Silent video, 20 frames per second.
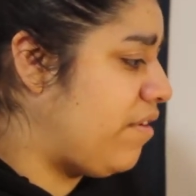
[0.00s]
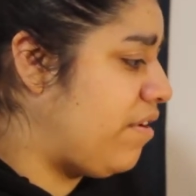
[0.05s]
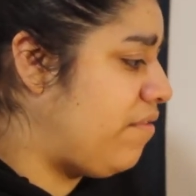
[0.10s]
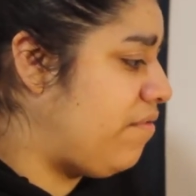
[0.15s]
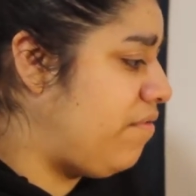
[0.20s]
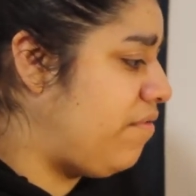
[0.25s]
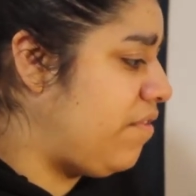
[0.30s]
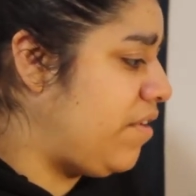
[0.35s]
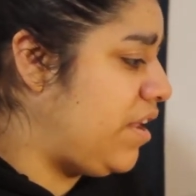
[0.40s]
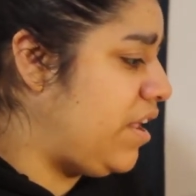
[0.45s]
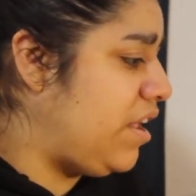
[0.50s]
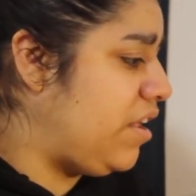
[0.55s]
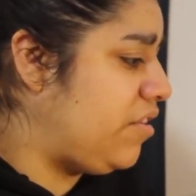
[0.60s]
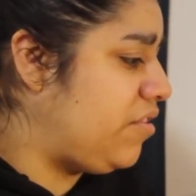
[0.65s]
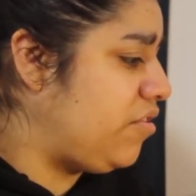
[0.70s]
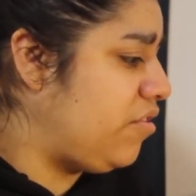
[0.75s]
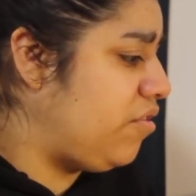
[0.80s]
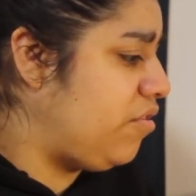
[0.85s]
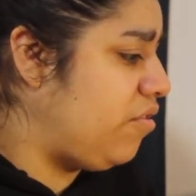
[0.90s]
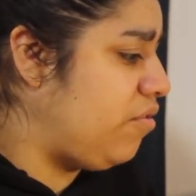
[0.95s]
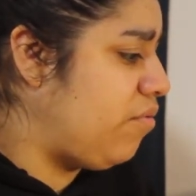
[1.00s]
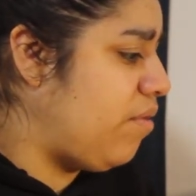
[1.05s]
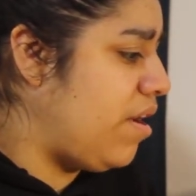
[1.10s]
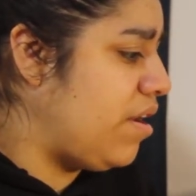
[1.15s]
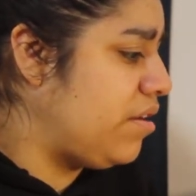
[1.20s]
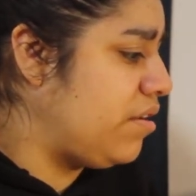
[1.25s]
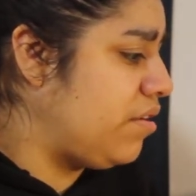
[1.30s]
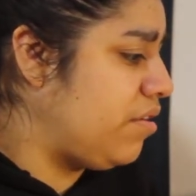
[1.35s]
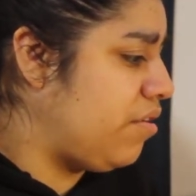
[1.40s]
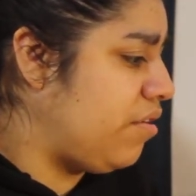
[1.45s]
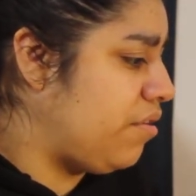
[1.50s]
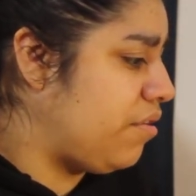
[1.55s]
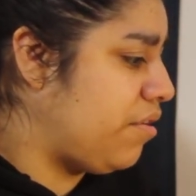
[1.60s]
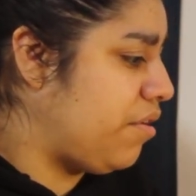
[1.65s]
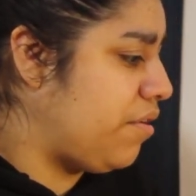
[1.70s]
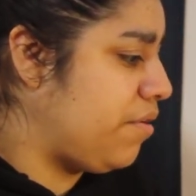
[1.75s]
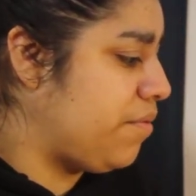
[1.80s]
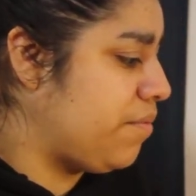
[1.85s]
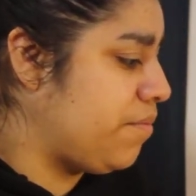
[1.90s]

in three, two, one, go go.